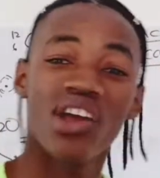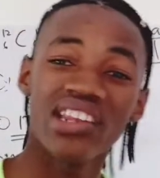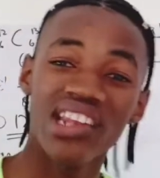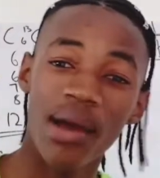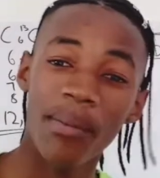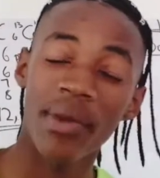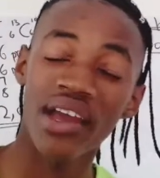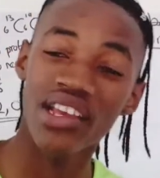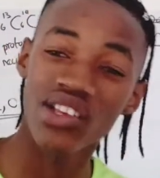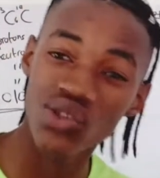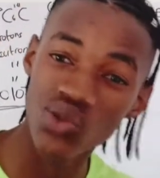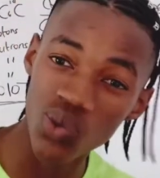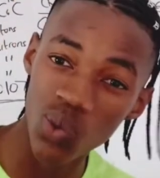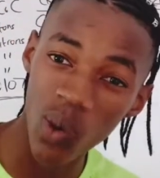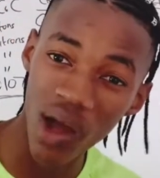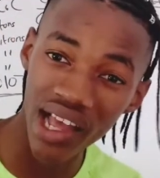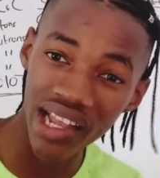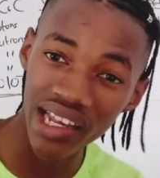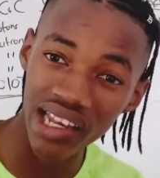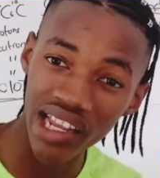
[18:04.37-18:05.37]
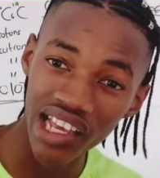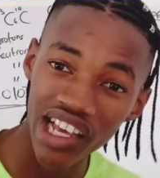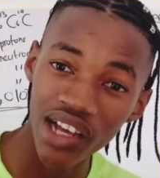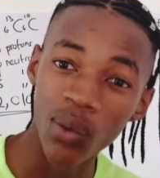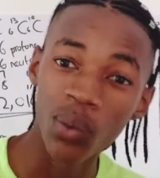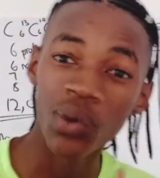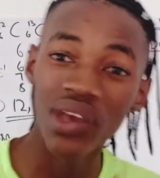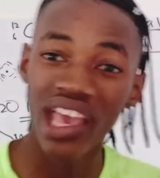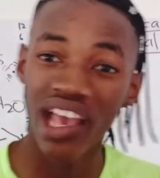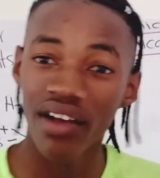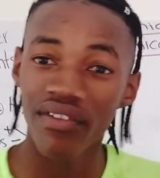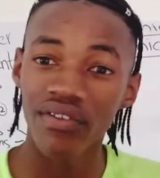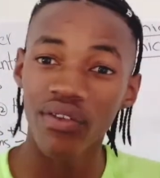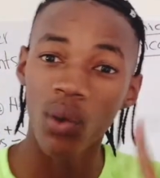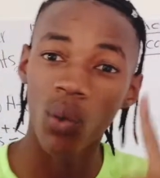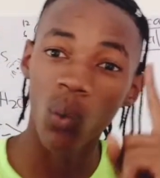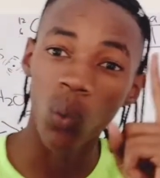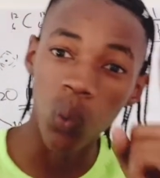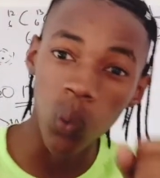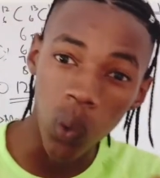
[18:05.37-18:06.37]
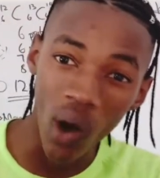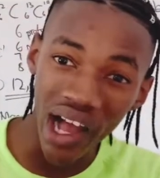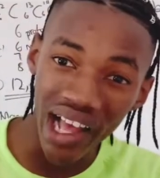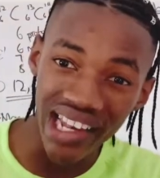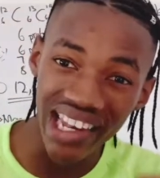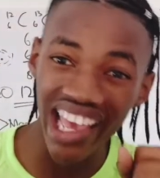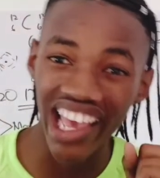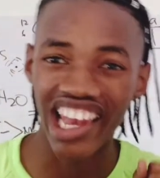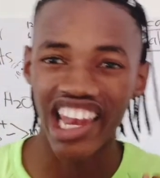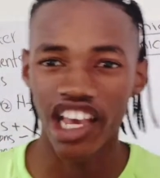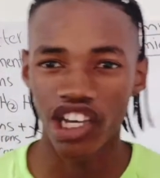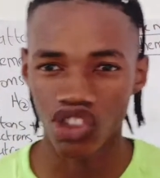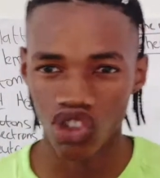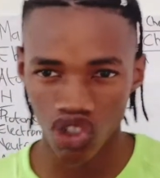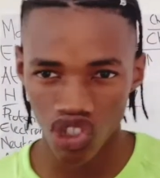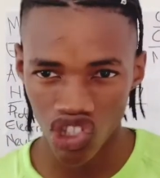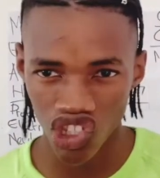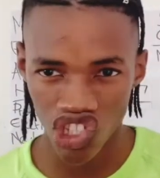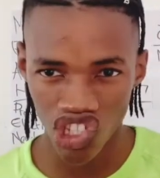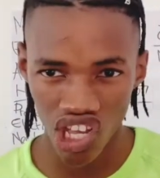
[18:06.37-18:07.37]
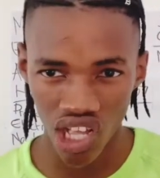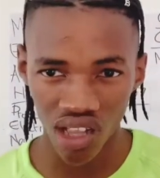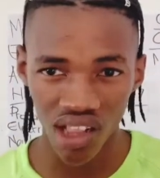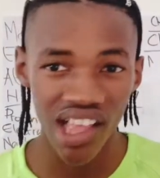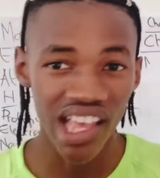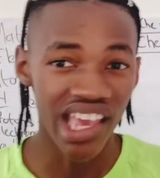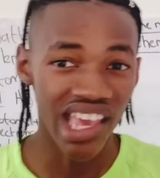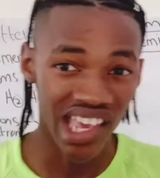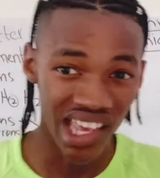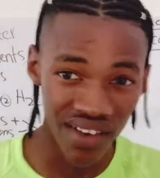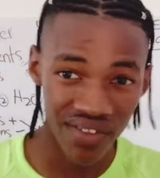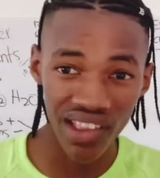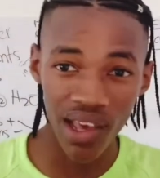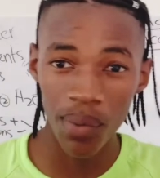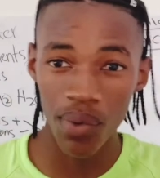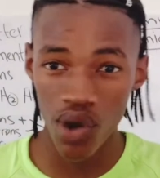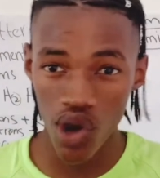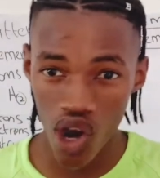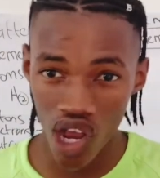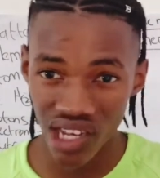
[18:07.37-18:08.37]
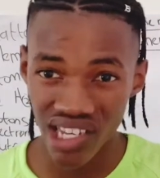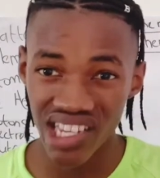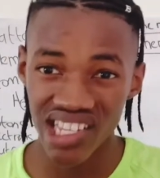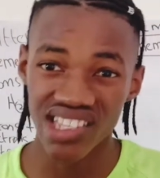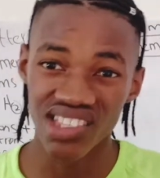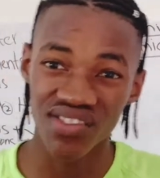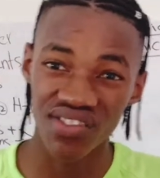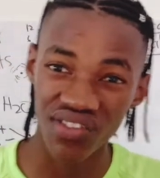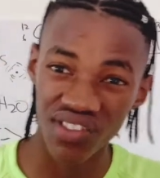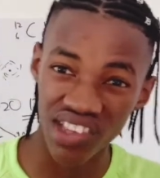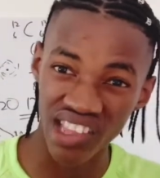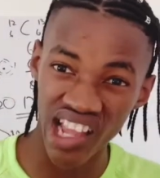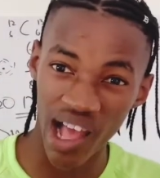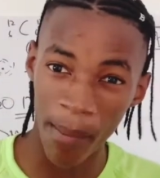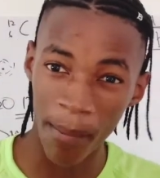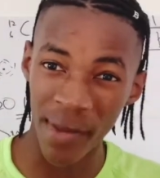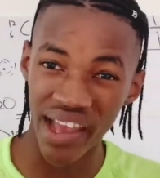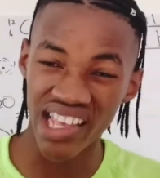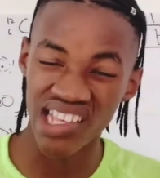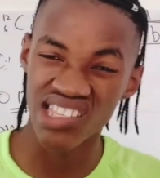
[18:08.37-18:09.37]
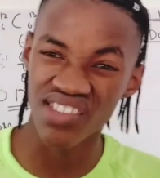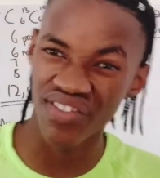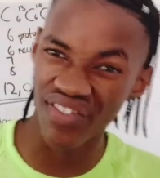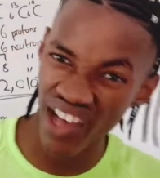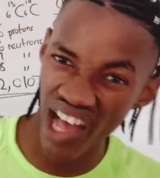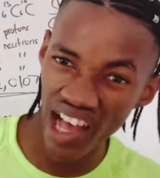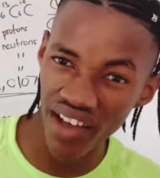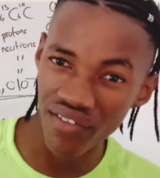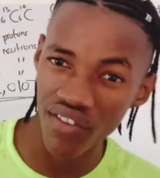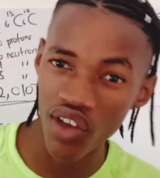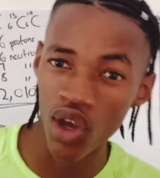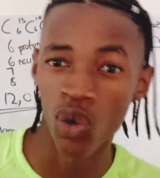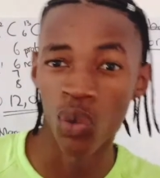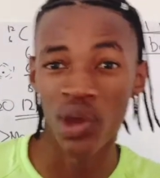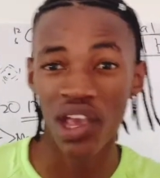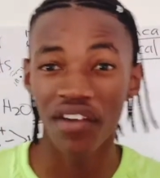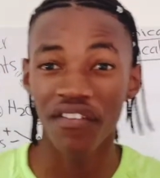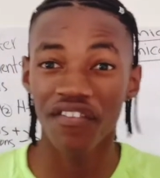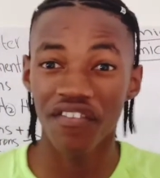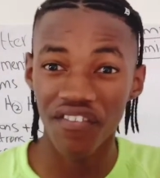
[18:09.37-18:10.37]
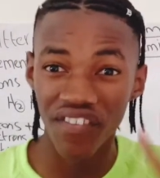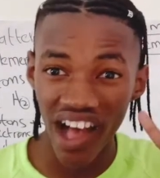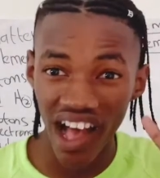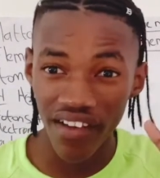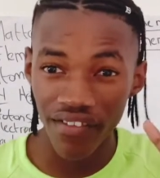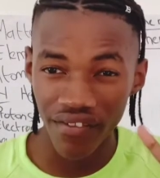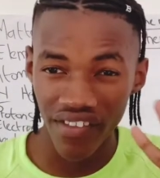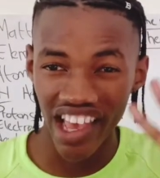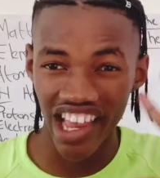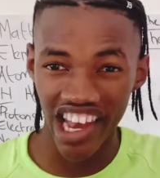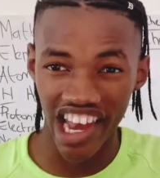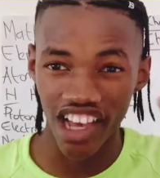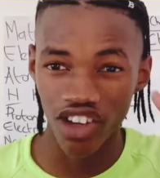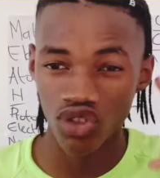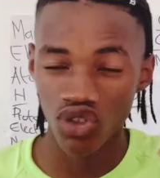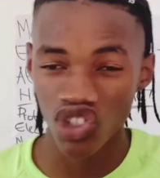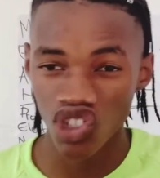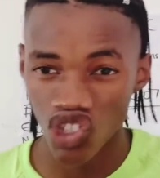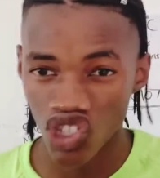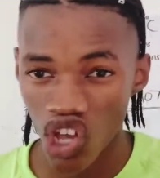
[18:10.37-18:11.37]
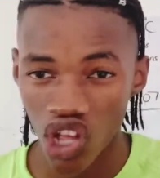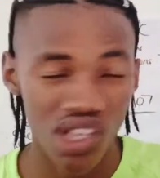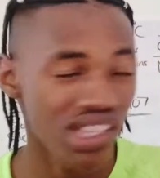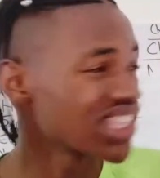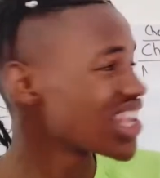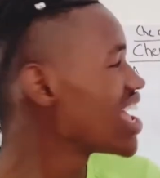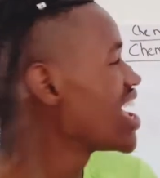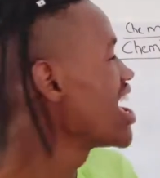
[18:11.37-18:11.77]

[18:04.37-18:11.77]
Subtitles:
number is 1, we have 1 electron shell. If the period number is 5, we have 5 electron shells.